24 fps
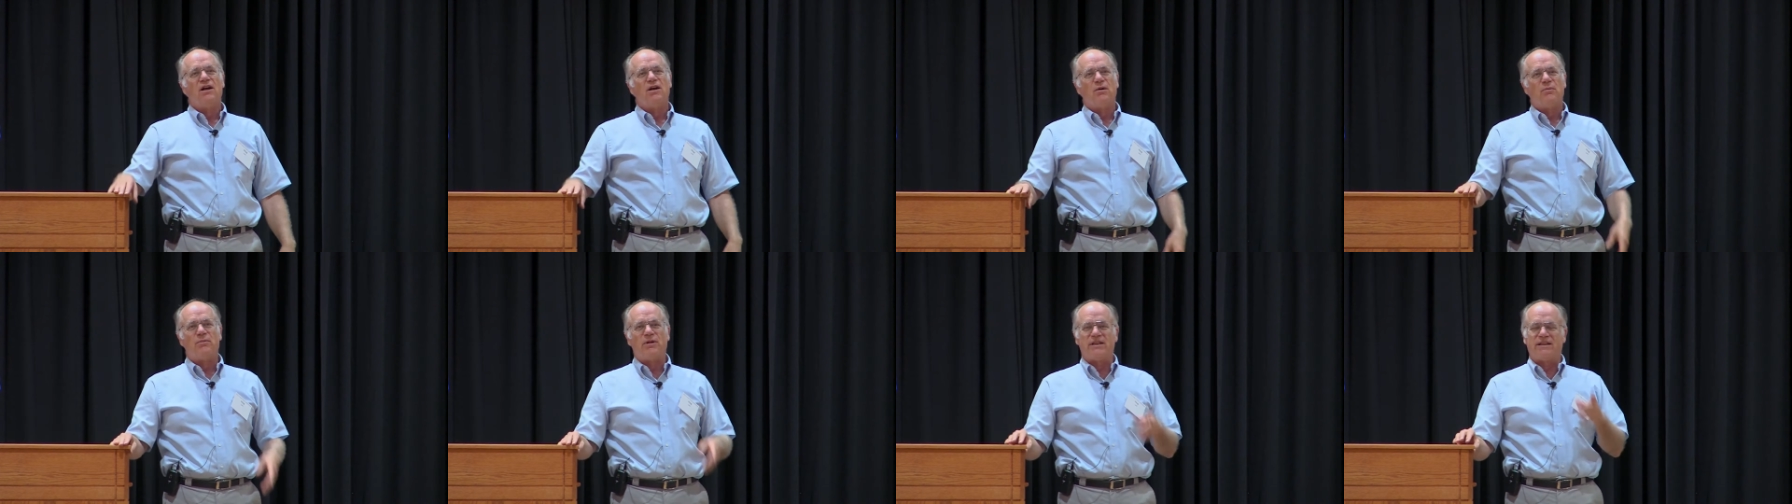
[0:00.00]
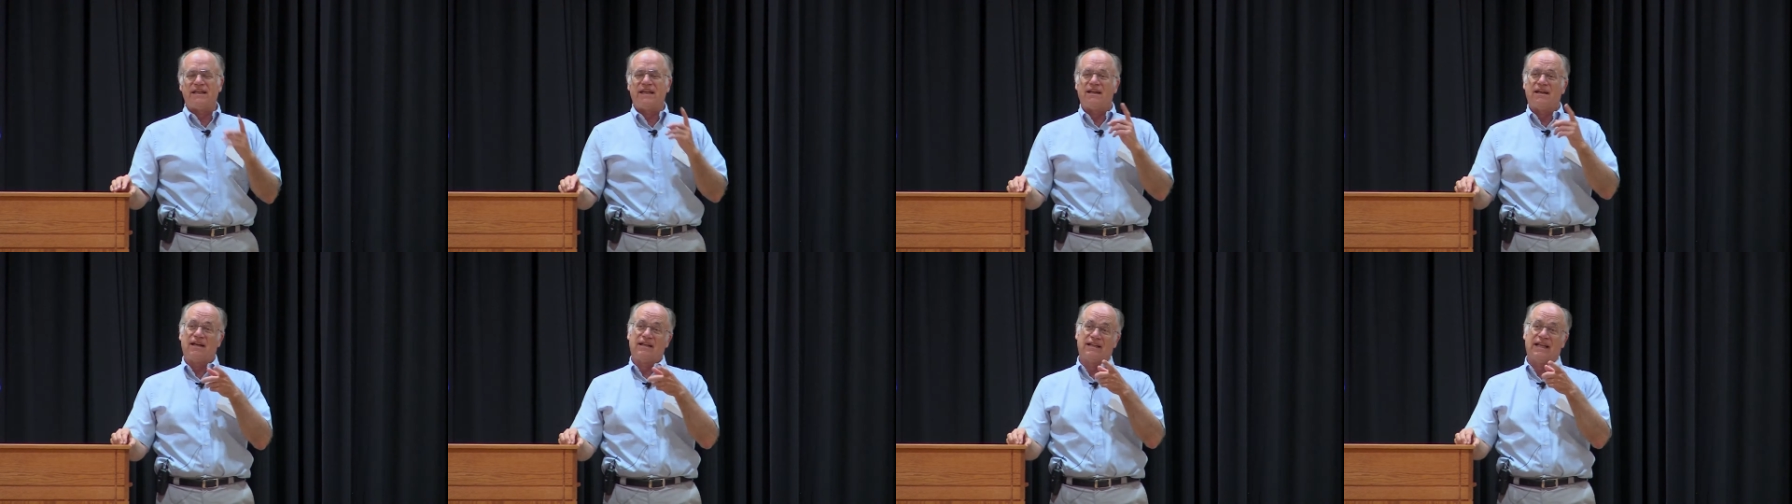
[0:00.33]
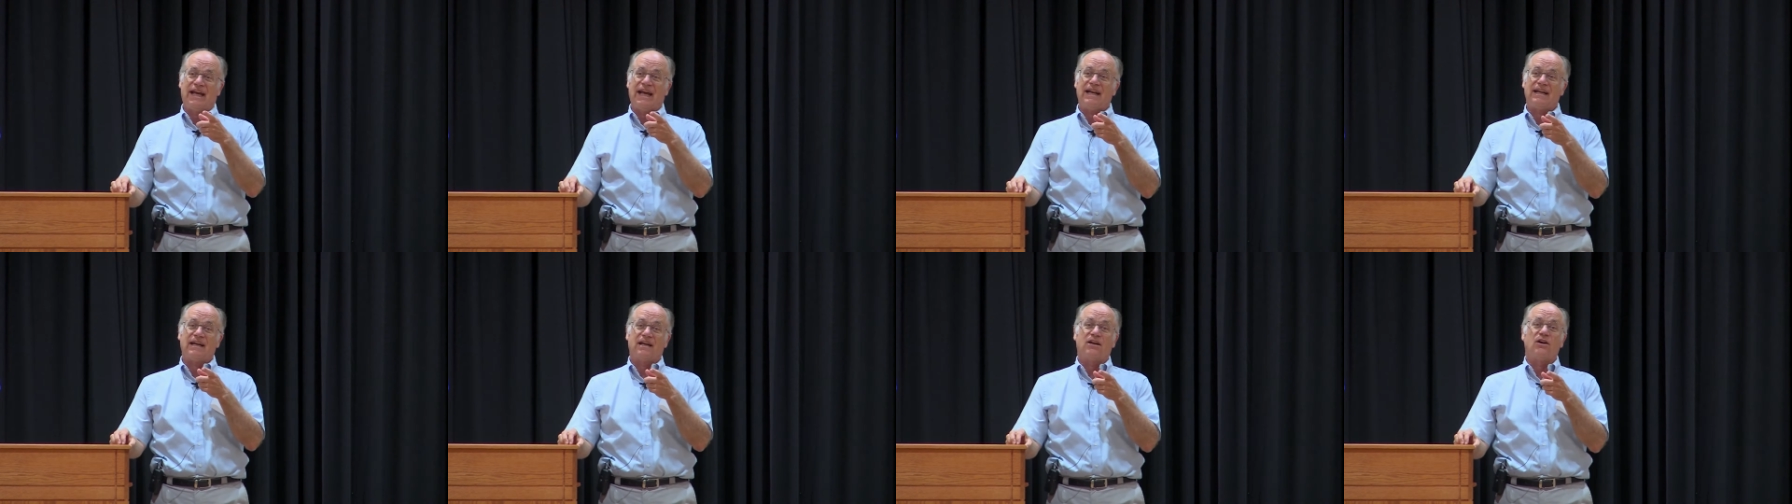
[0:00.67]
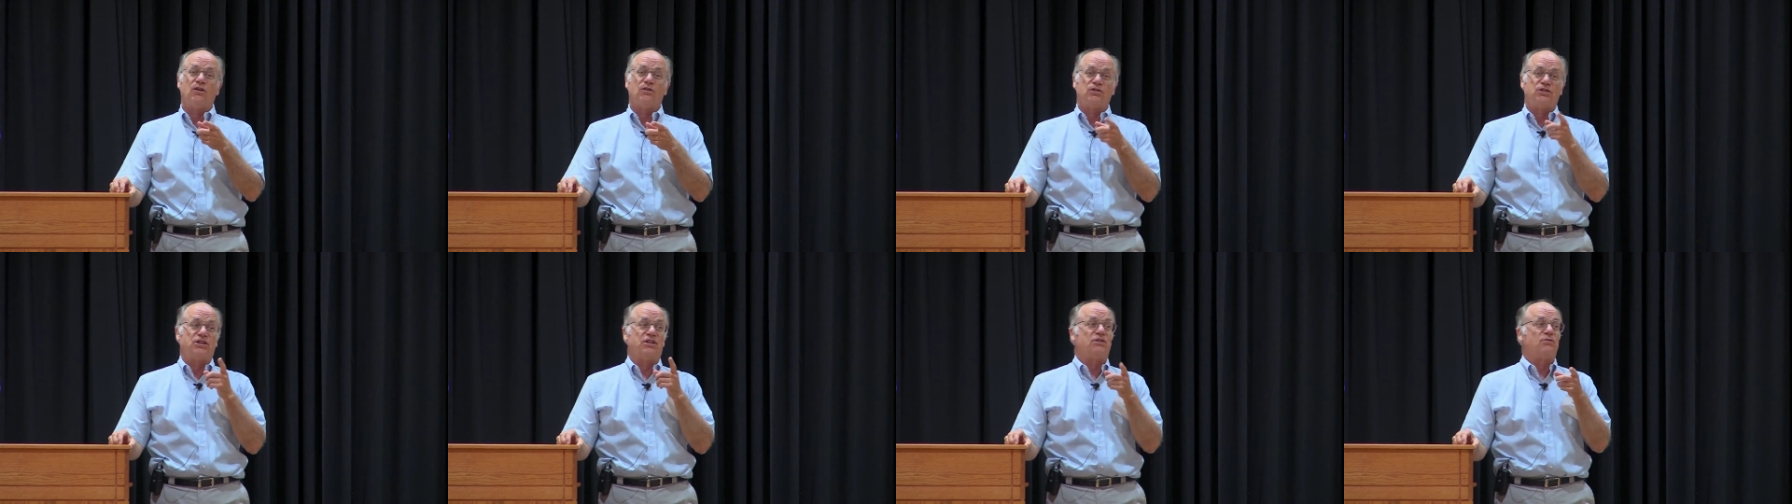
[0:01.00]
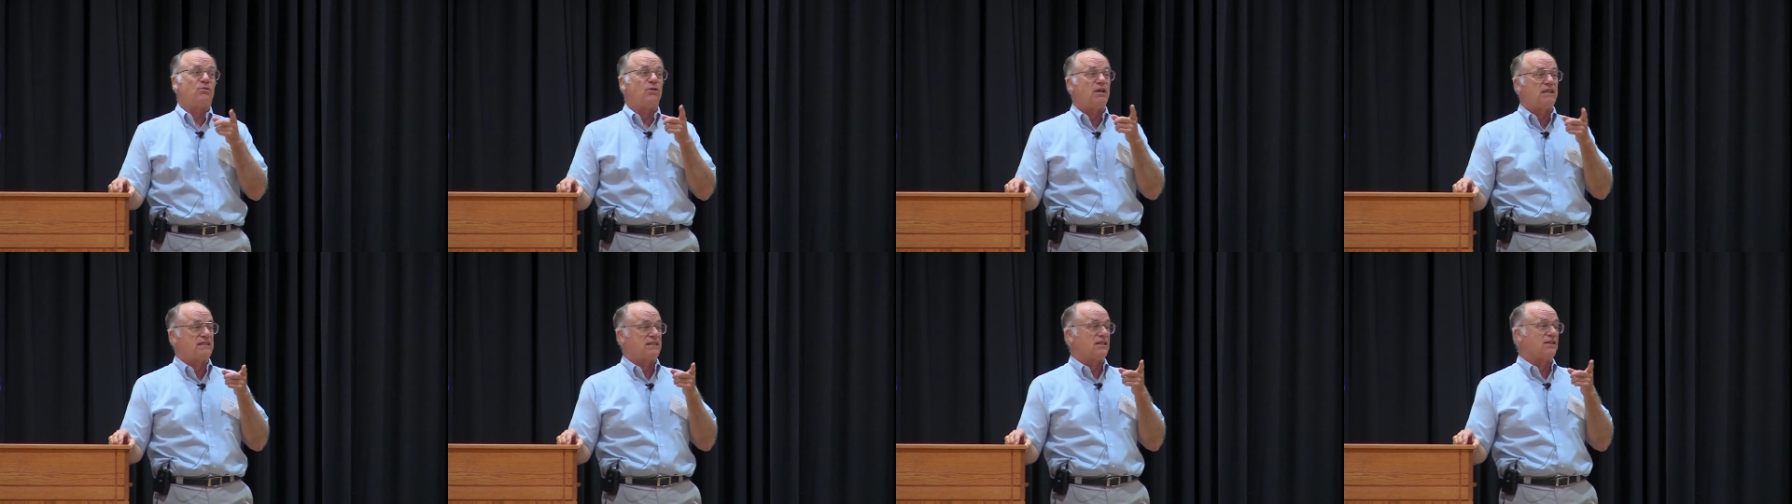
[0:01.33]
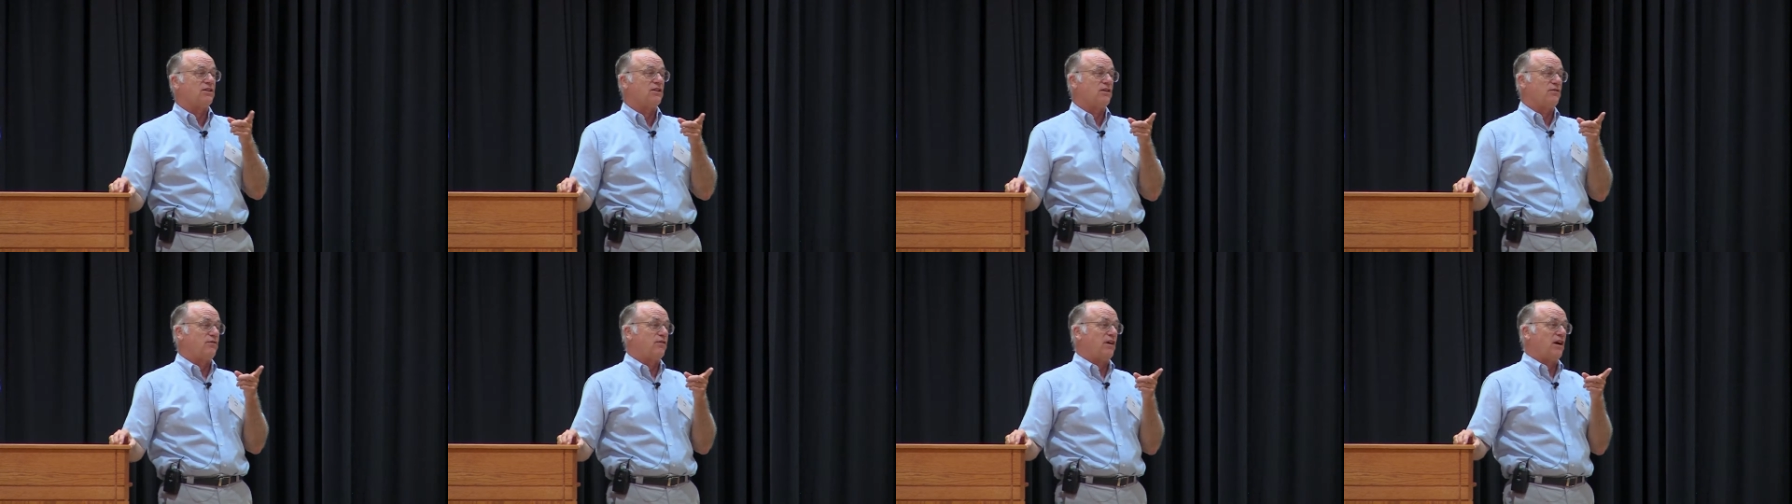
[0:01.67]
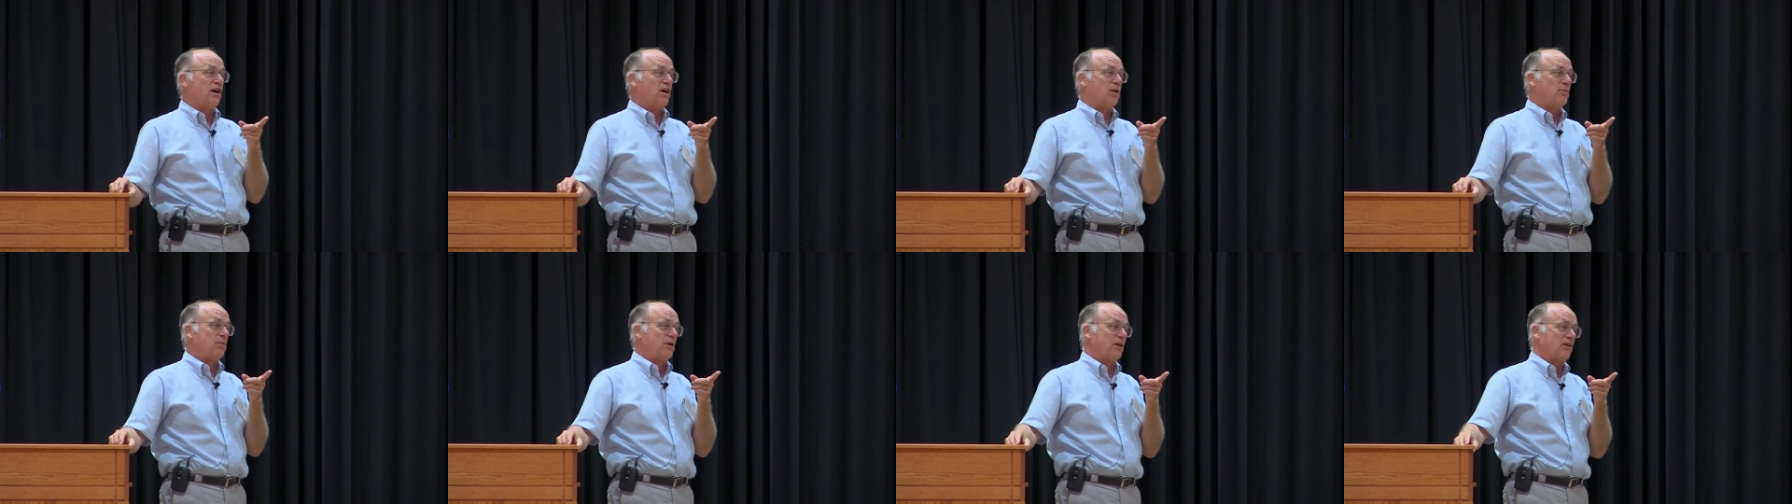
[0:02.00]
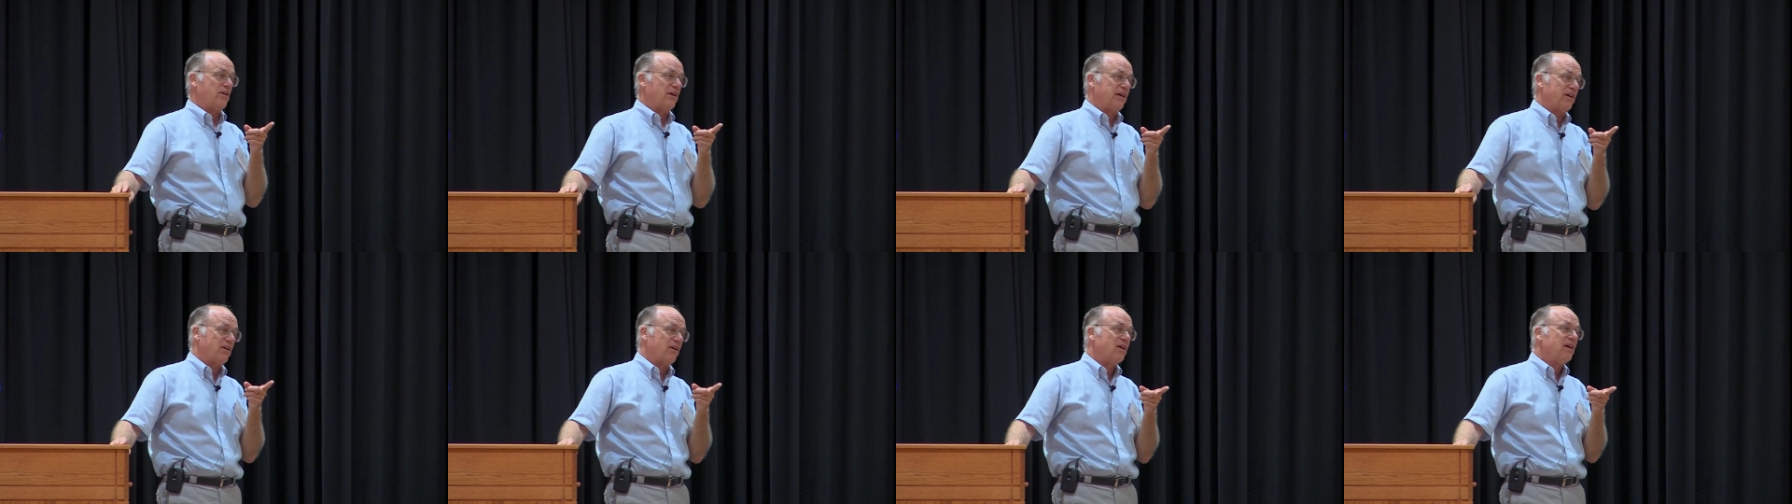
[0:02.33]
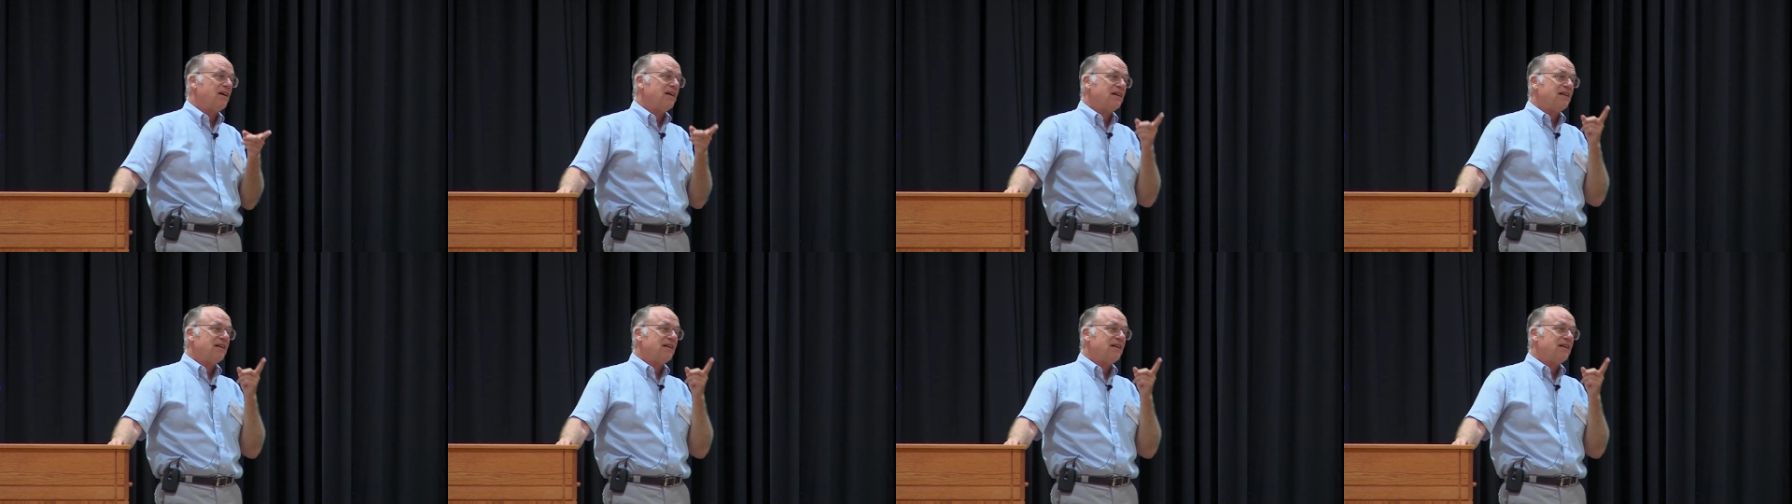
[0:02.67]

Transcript: But the Atlantic Ocean was a good fire barrier.